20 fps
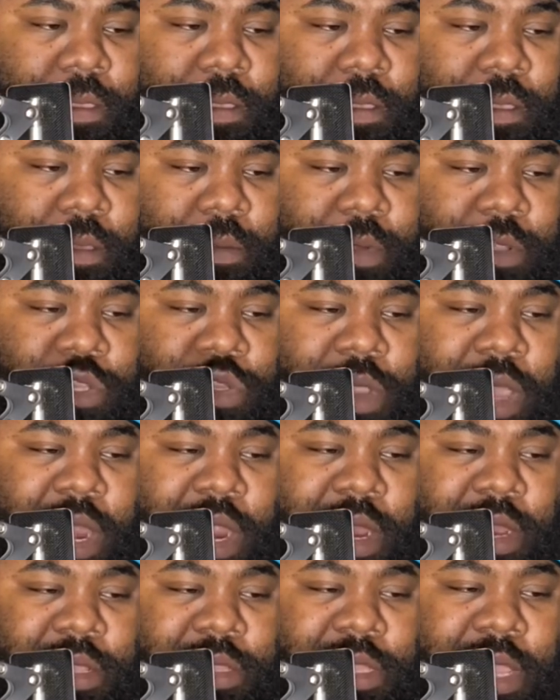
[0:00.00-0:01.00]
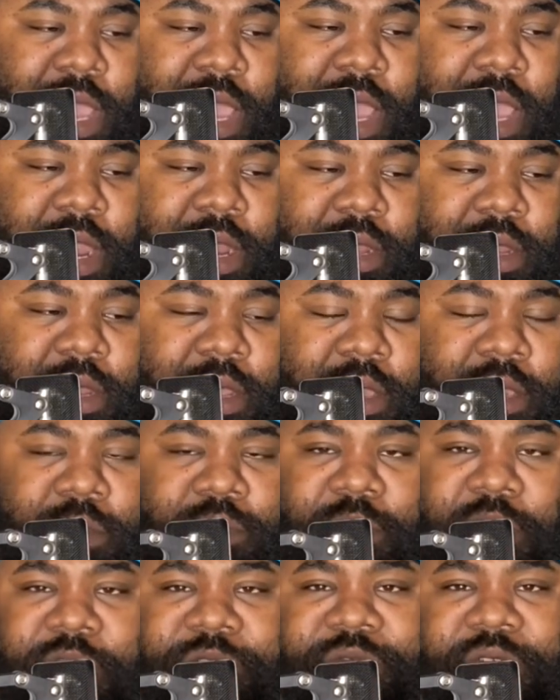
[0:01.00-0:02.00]
But you got to understand, these
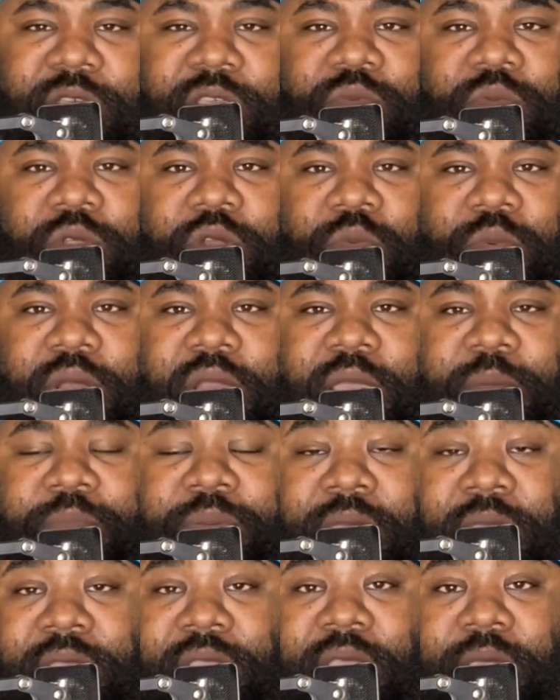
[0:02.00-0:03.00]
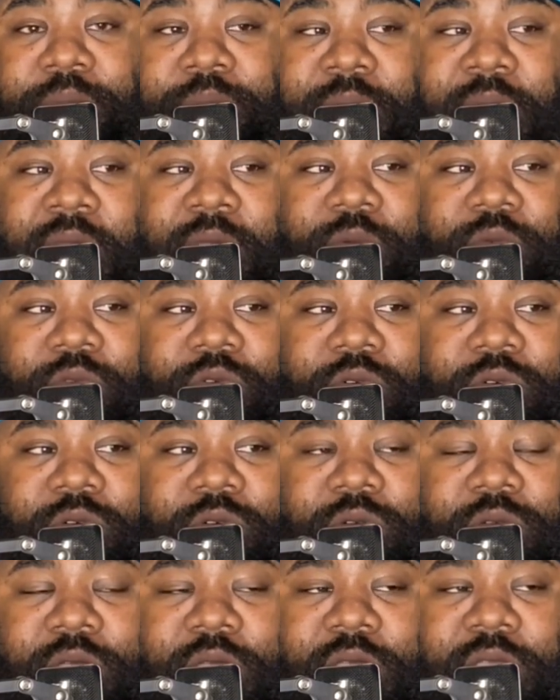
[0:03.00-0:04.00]
motherfuckers were the one that picked him. Matt
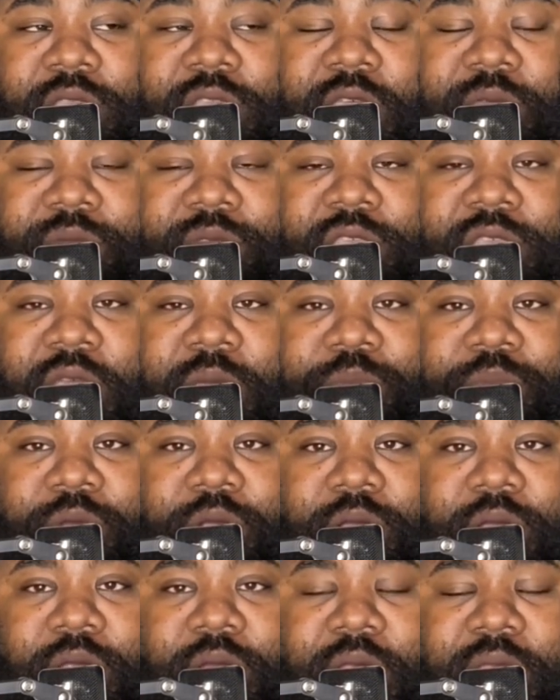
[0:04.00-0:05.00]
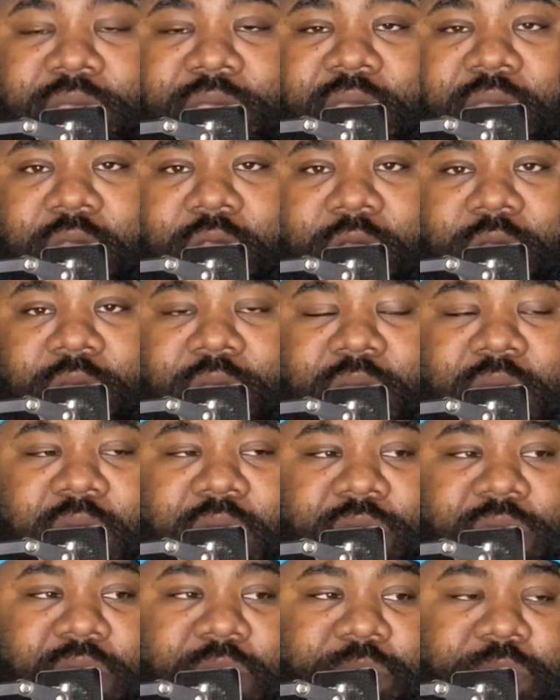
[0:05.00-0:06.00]
Rhule and David Tepper, and I think Herney
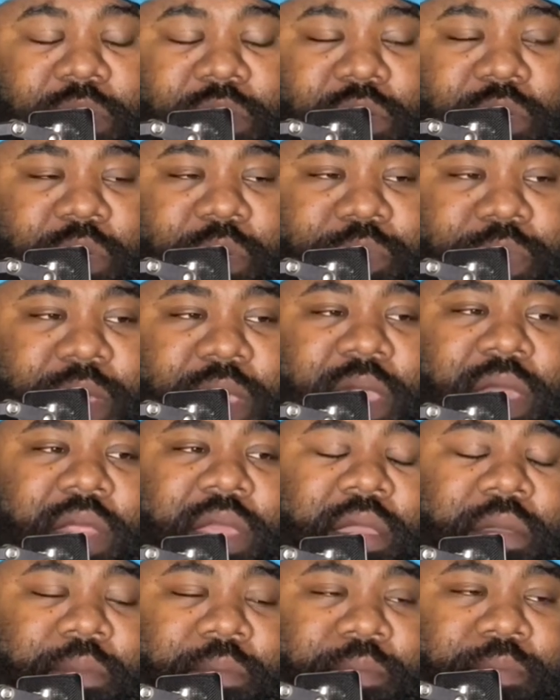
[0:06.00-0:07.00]
had something to do with picking him.